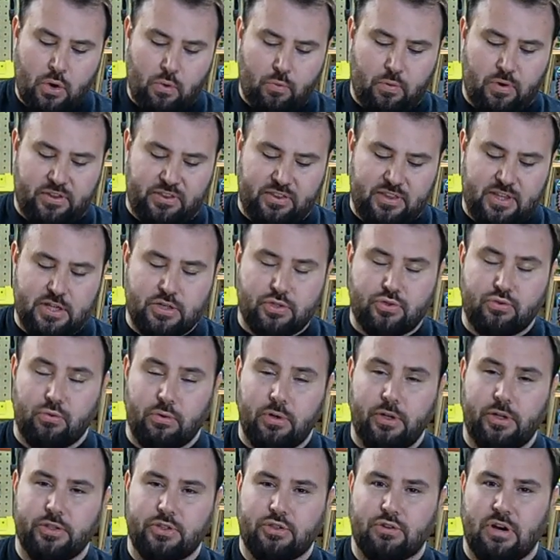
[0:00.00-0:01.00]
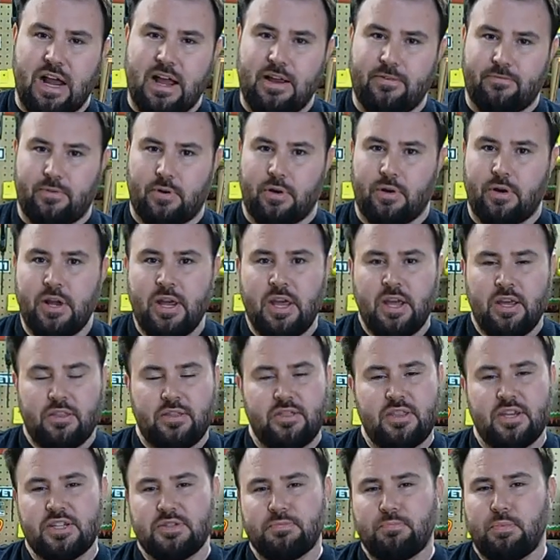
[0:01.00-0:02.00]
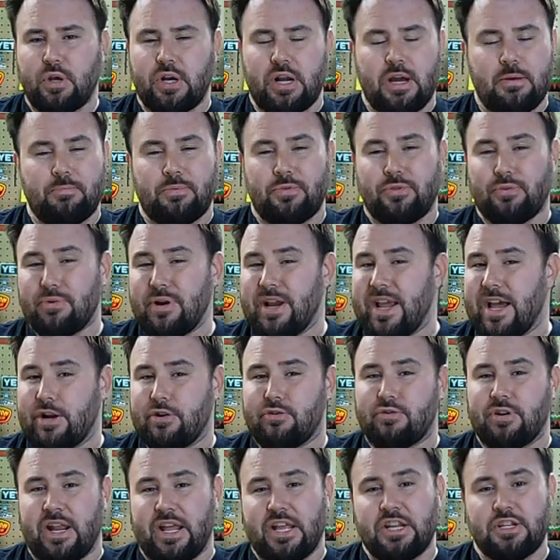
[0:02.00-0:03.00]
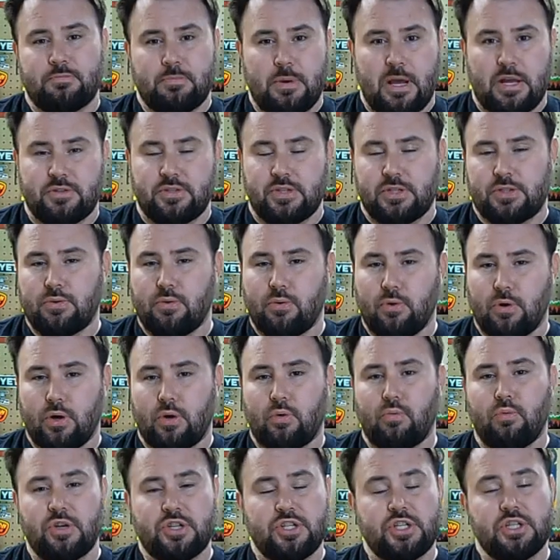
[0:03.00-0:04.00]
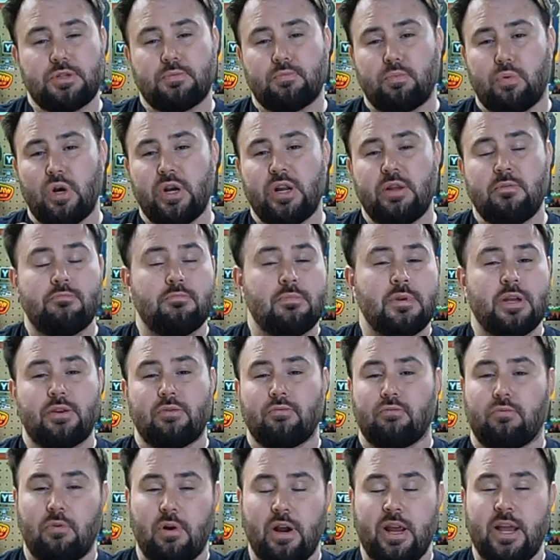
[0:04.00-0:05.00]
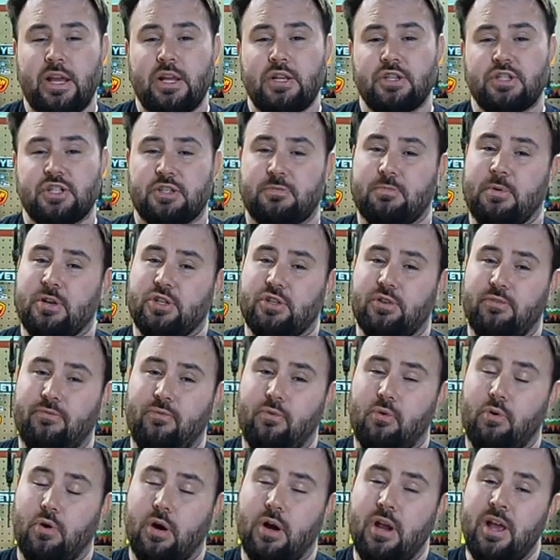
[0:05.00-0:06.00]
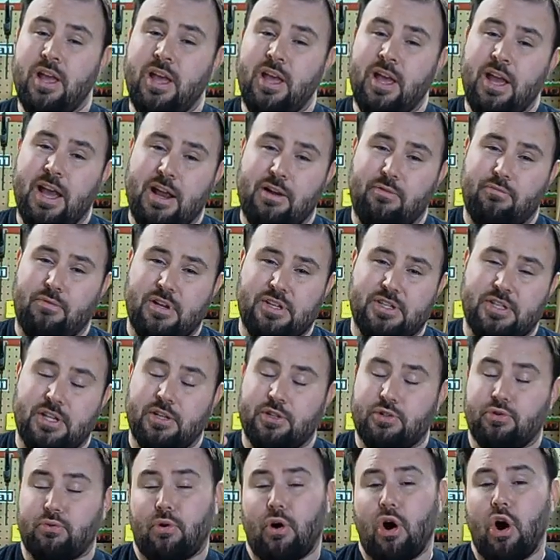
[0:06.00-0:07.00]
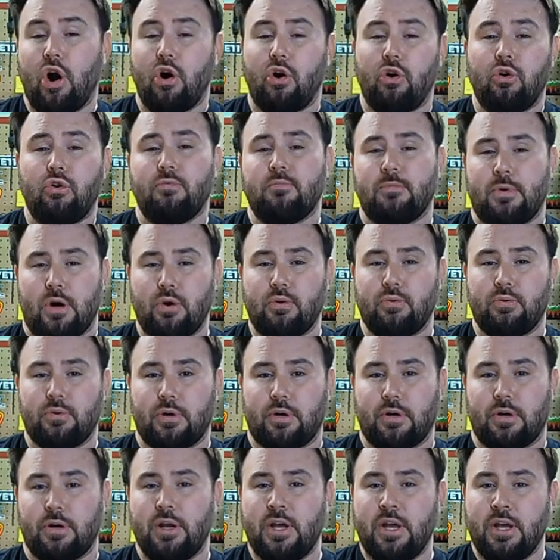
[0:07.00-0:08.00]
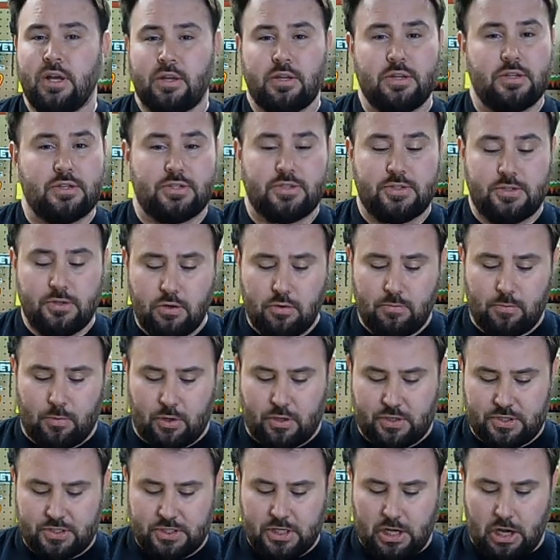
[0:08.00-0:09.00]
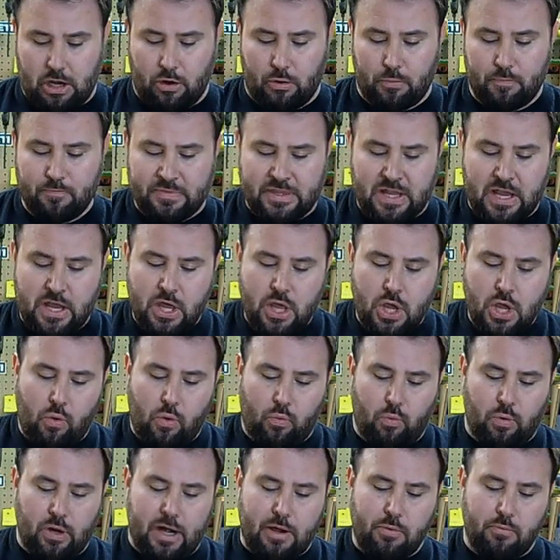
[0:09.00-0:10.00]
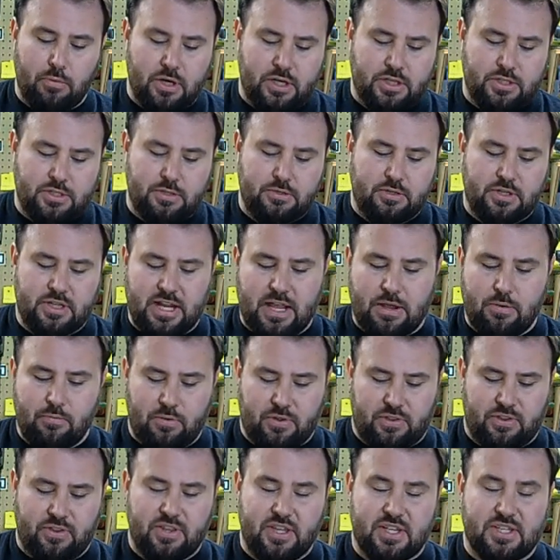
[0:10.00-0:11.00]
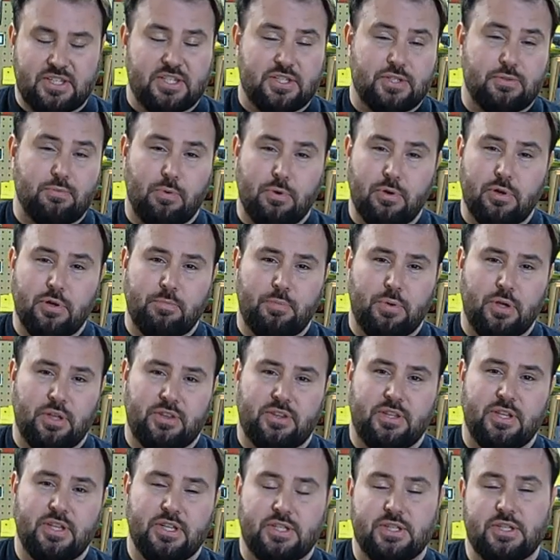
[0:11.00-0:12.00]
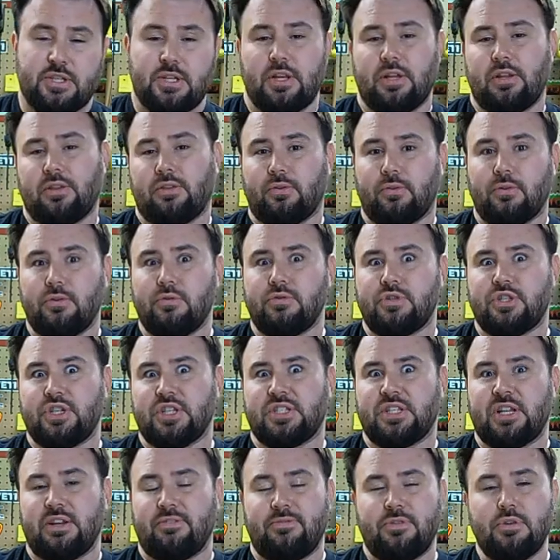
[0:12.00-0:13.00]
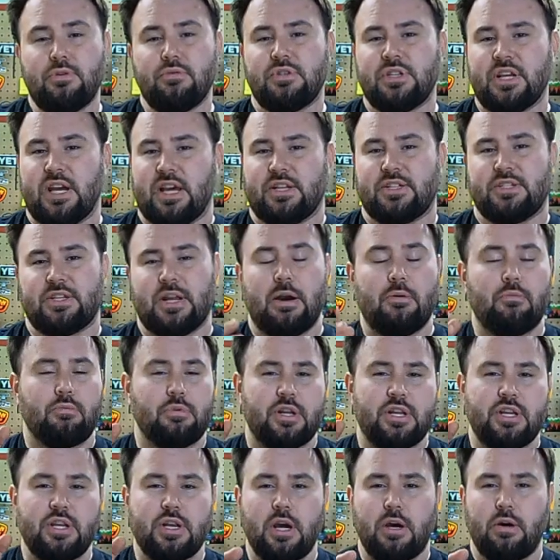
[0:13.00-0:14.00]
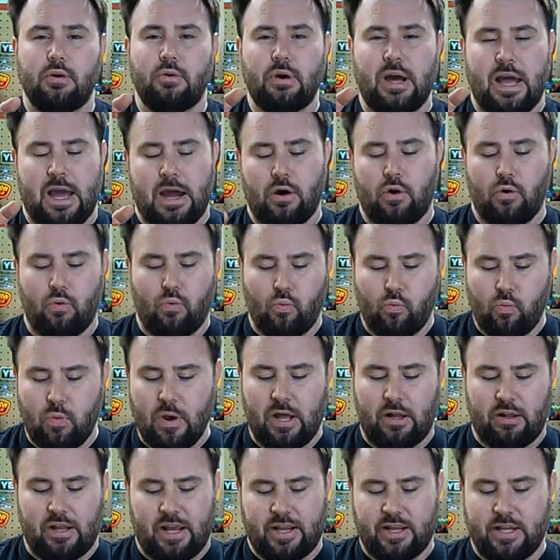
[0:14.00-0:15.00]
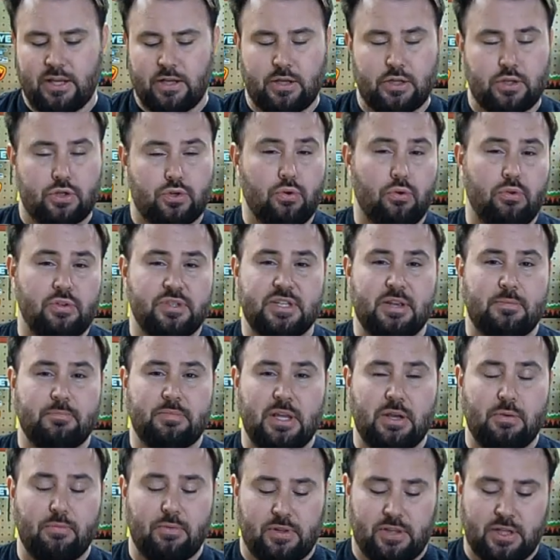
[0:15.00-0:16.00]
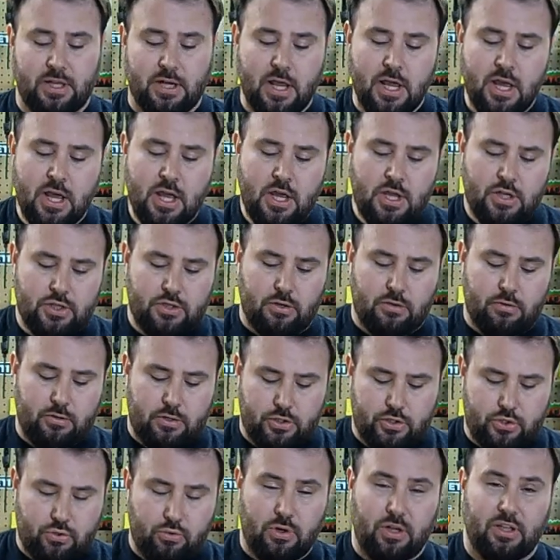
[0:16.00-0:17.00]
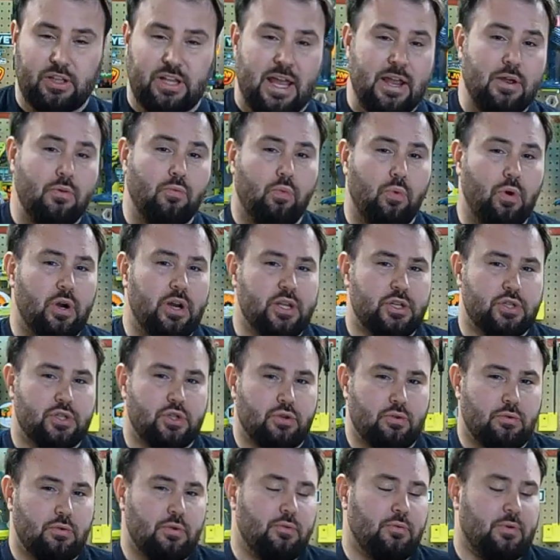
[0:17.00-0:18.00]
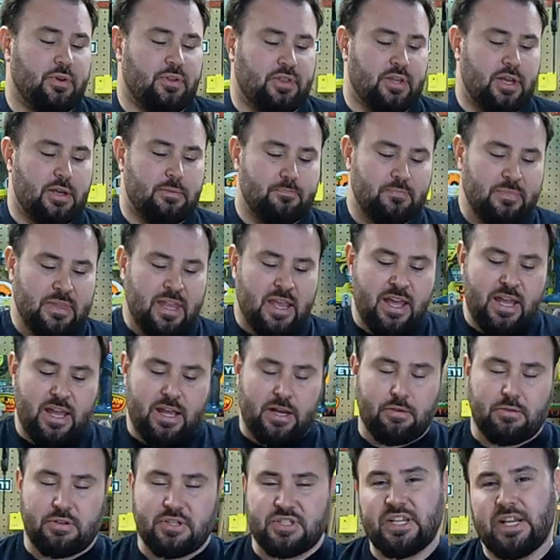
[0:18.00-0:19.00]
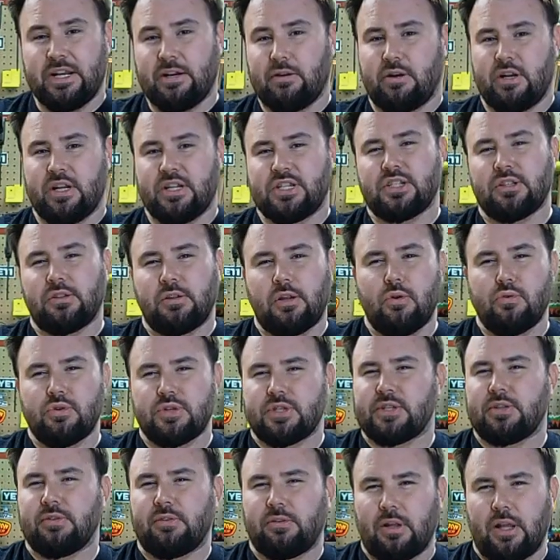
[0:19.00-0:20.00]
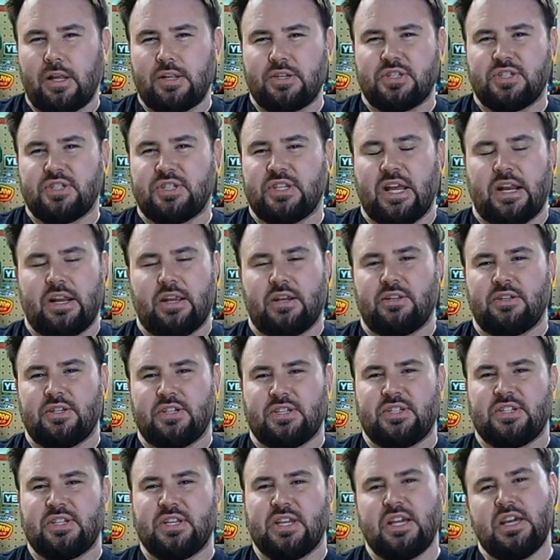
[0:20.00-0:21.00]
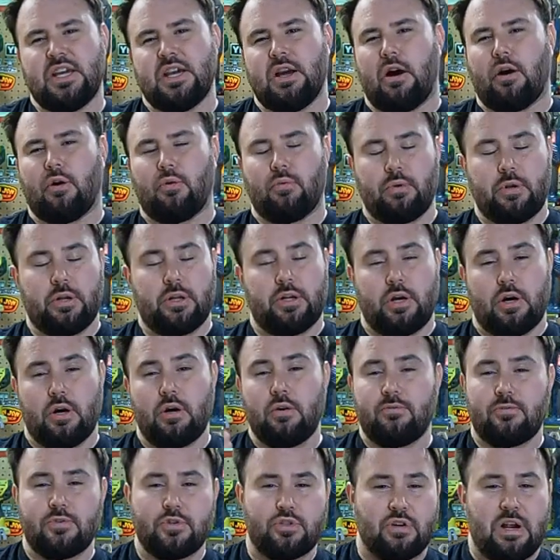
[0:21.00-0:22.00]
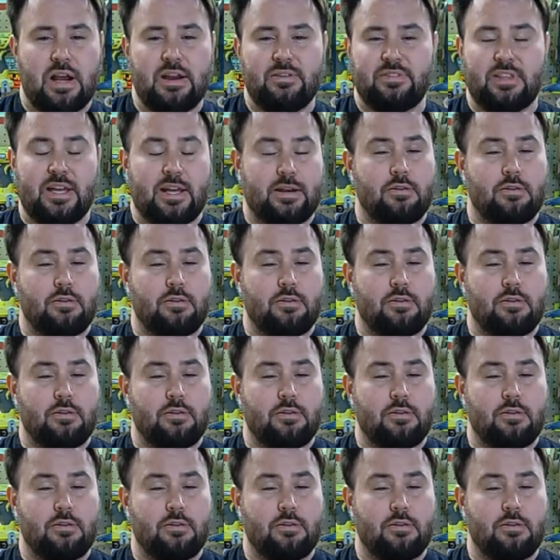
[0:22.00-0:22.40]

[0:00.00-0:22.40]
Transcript: with the drill driver, this put up 300 inch-pounds of torque, which is pretty mid-range, especially for a residential homeowner consumer. So what I want to do today with this is we're going to put this through just a few tests. I want to know how well I can control something with it. So I'm going to drill a 1-inch screw with it, and I'm going to set it on its lowest clutch setting to see are we going to overdrive